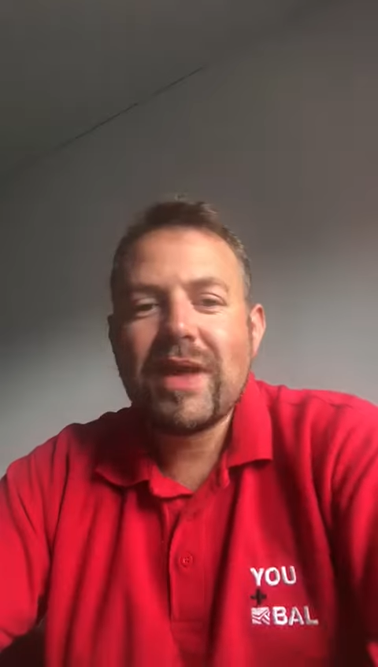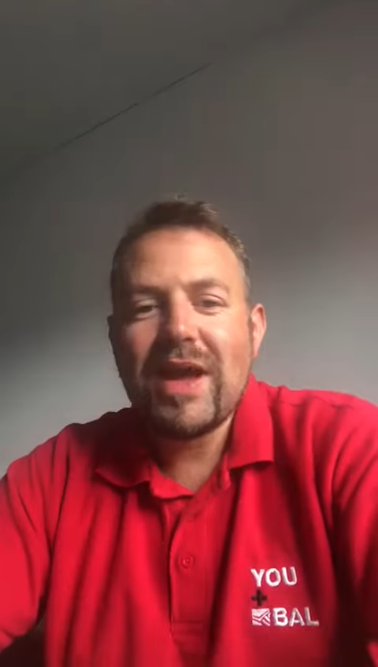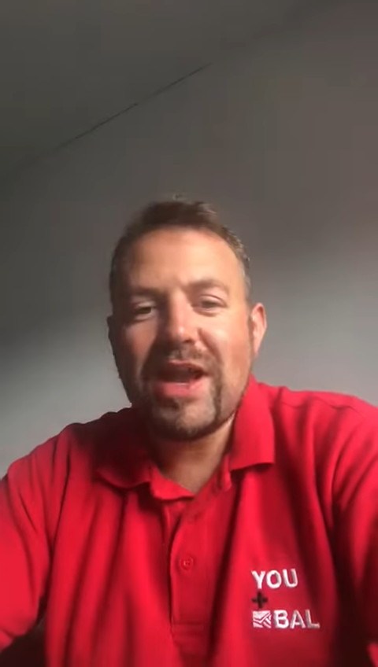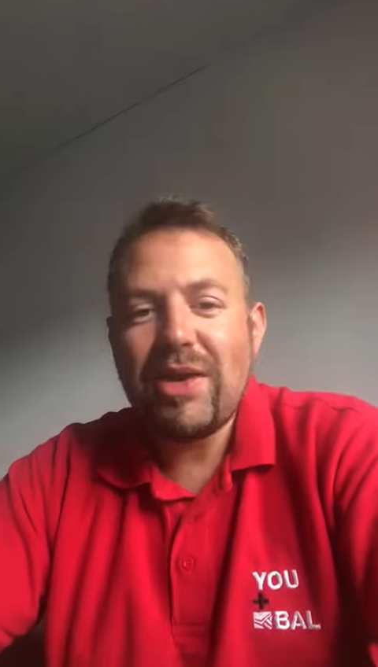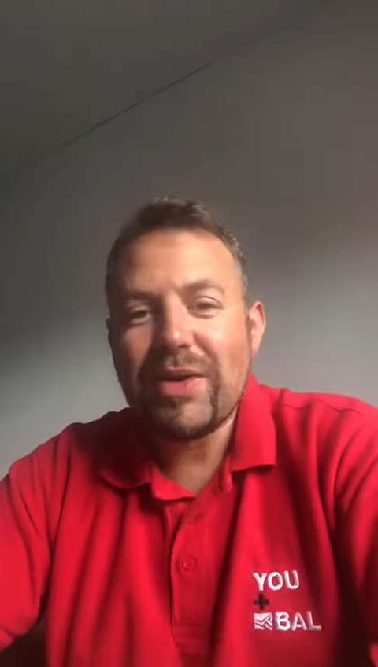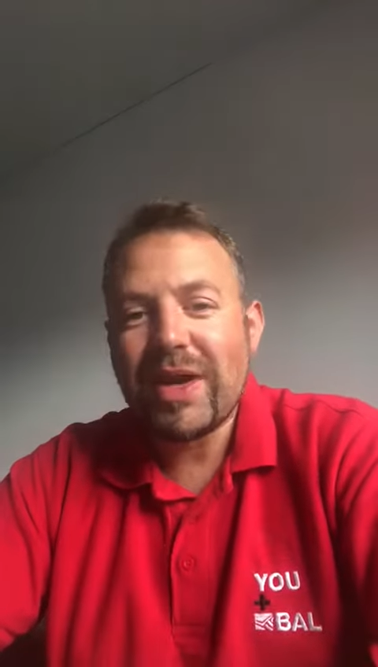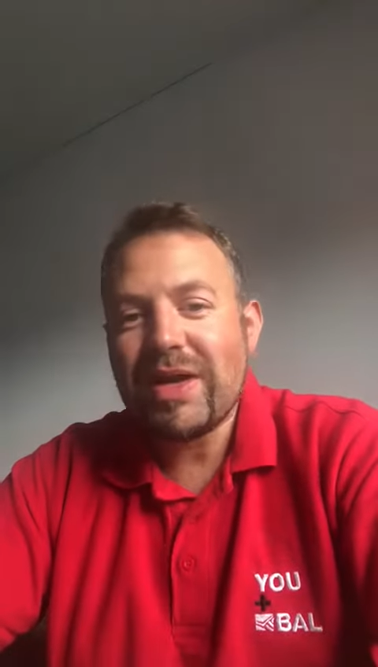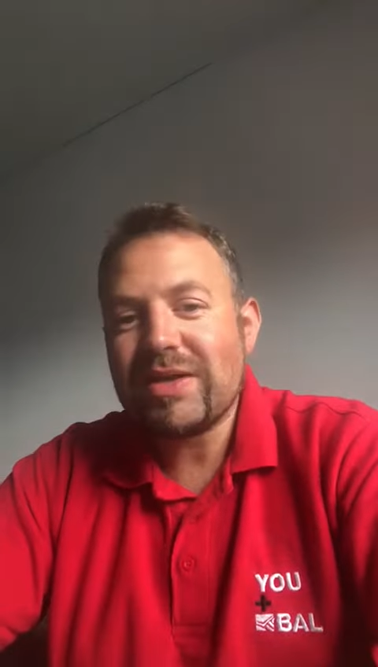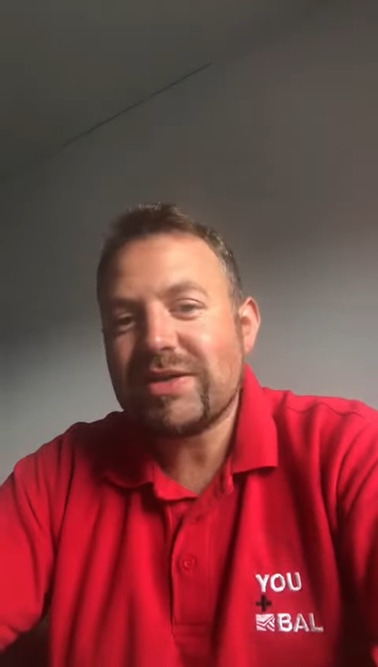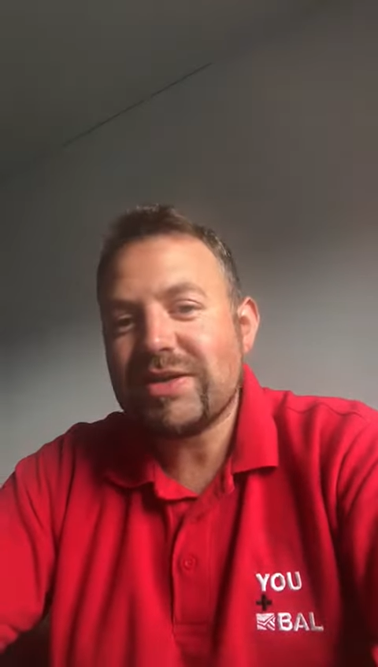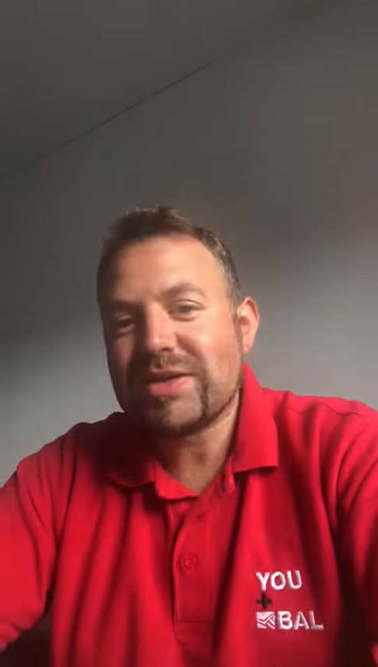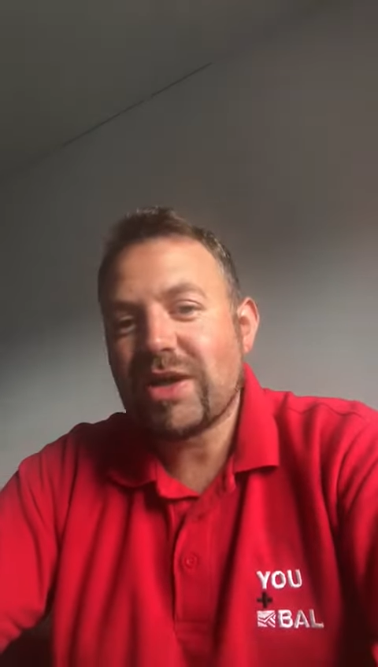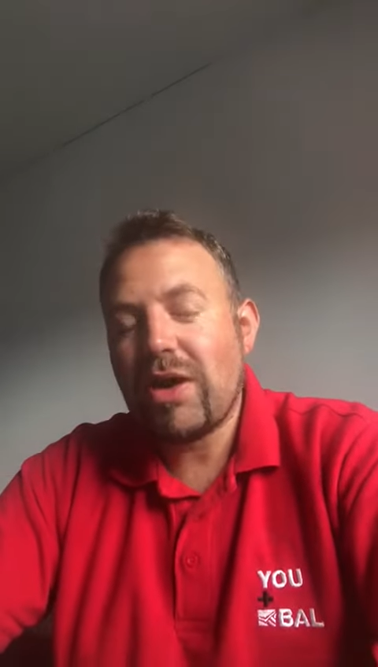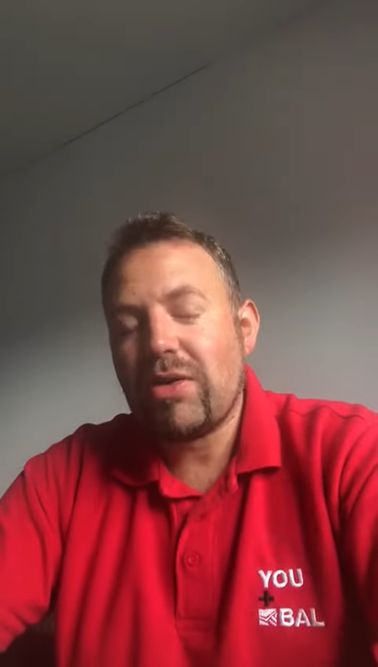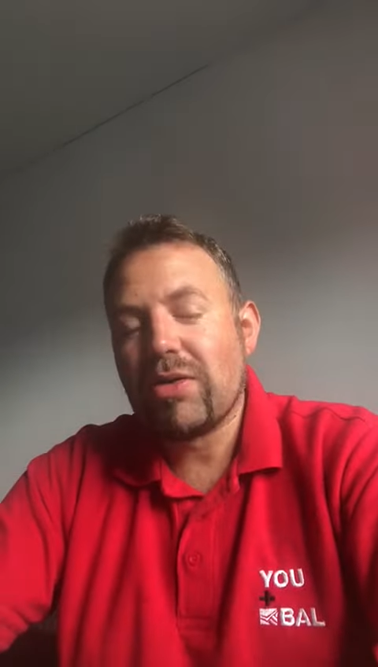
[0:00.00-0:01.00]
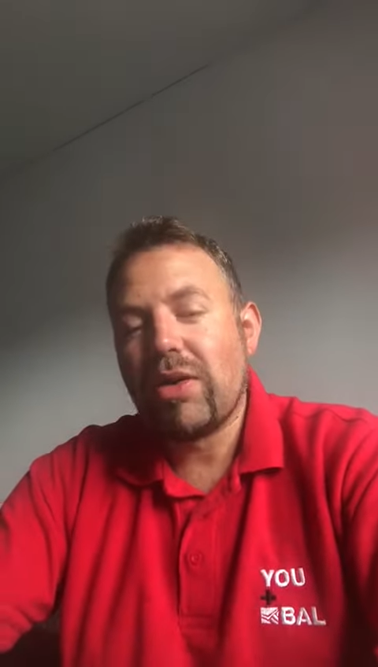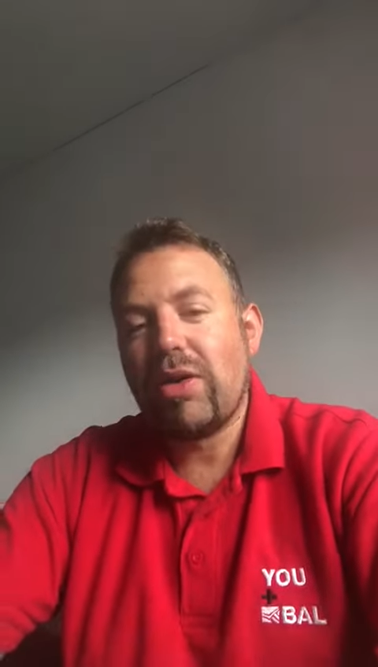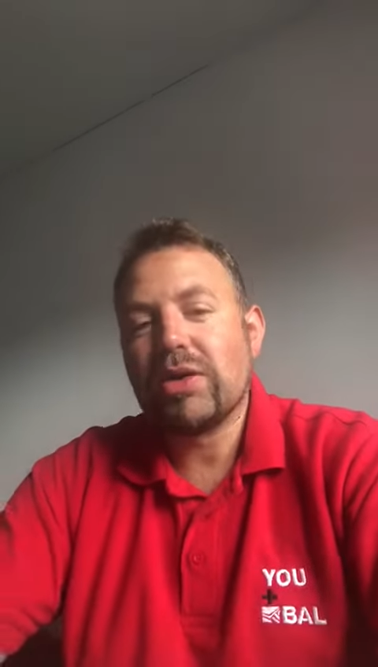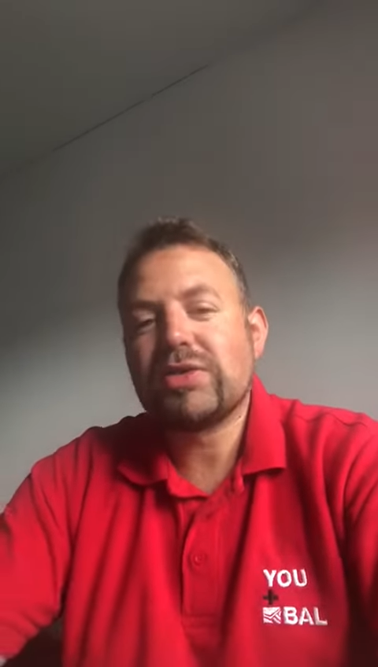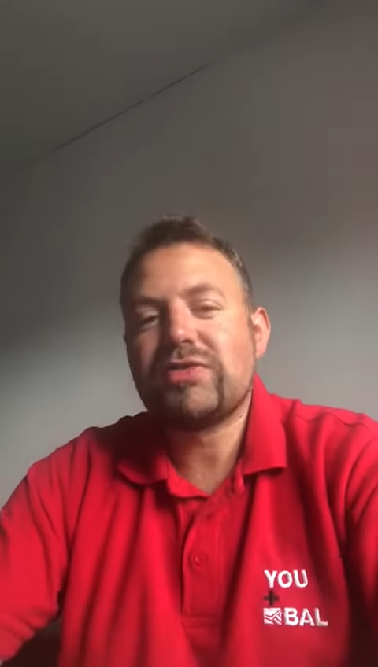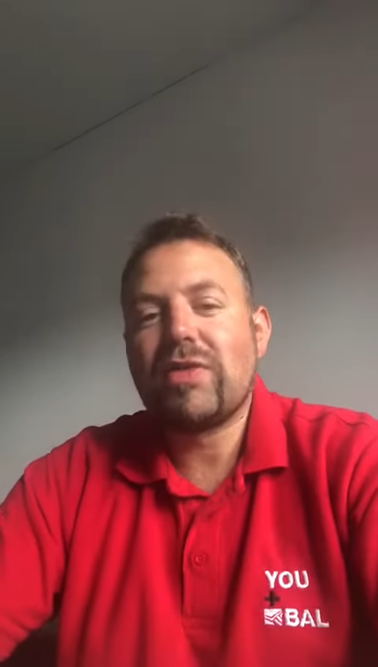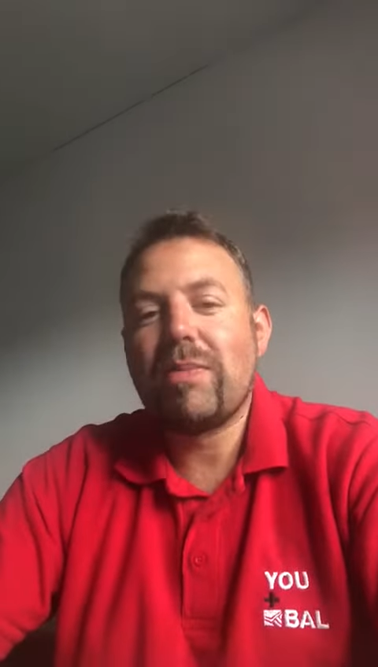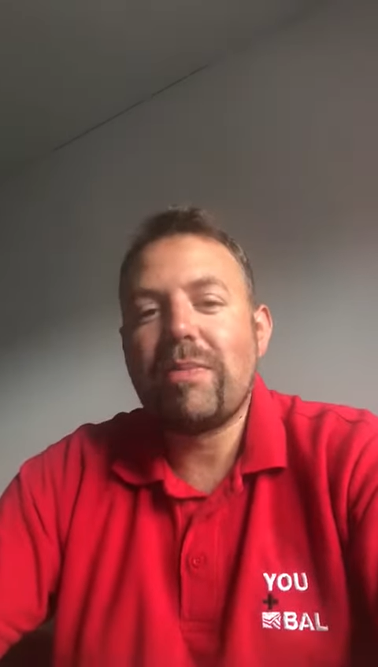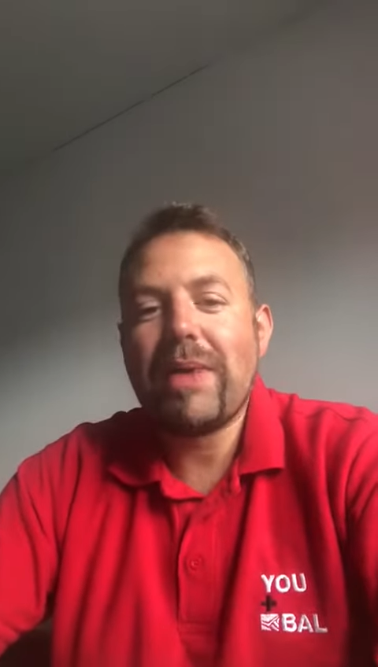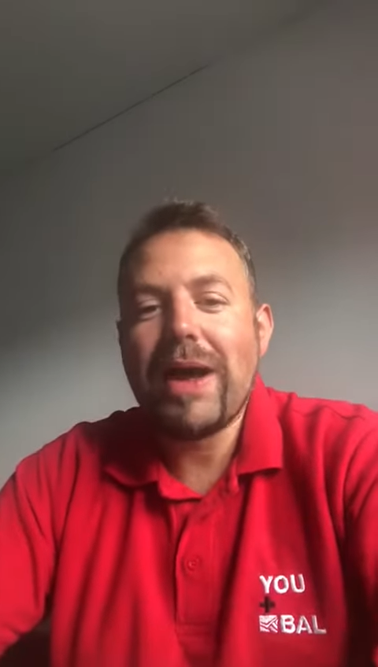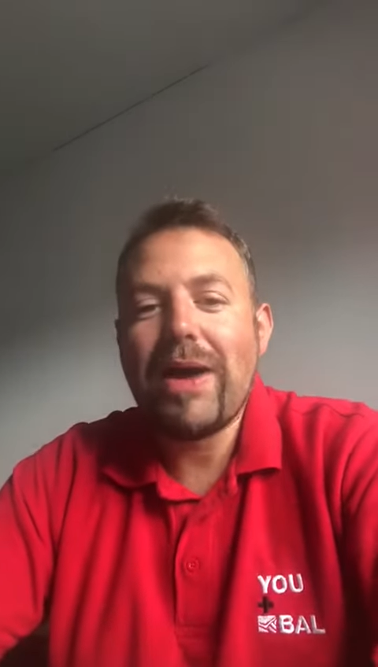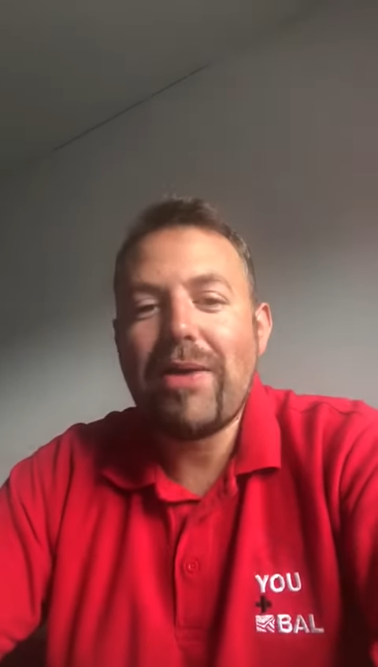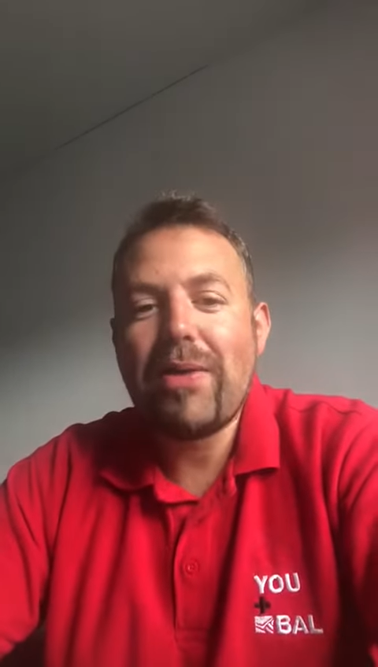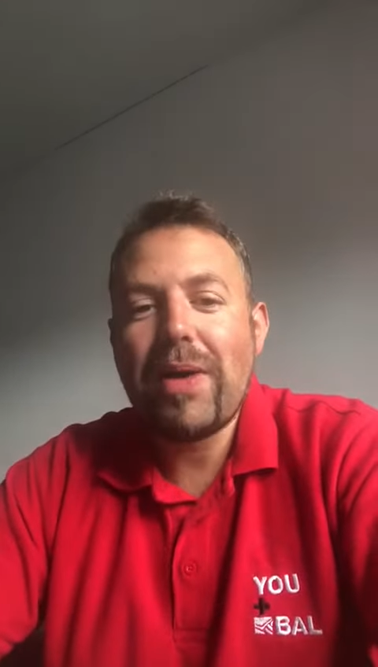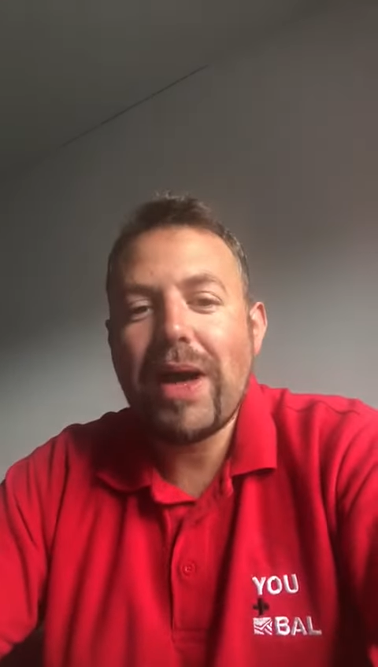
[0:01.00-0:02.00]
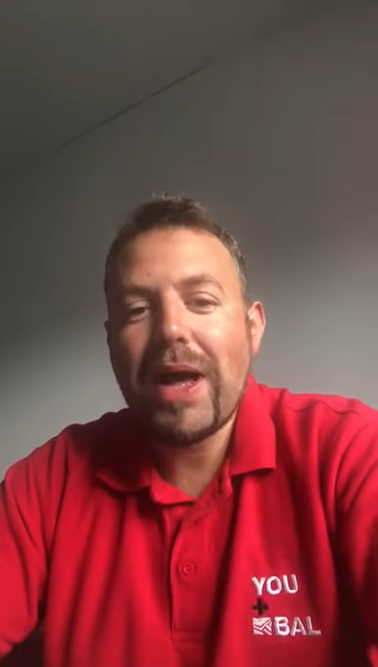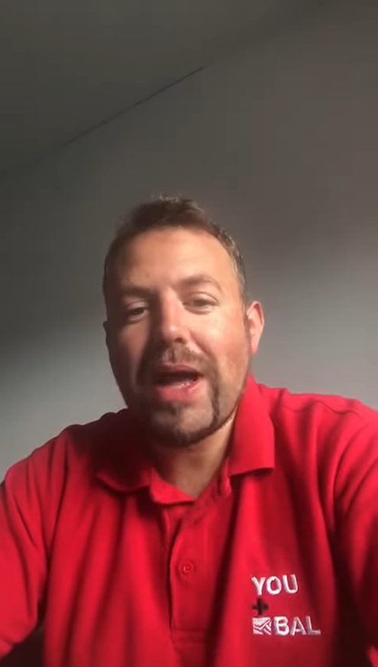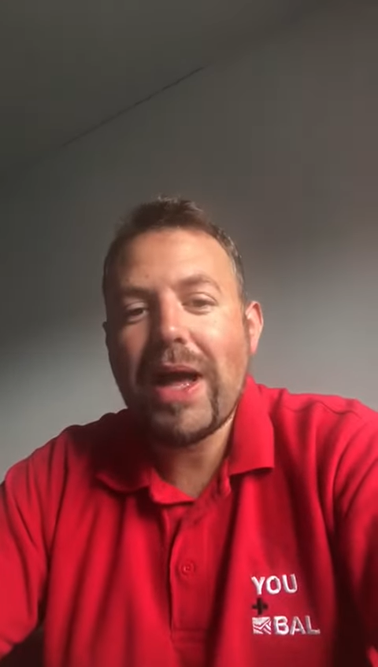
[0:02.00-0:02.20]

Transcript: Hello again, it's Carl Cox from BAL,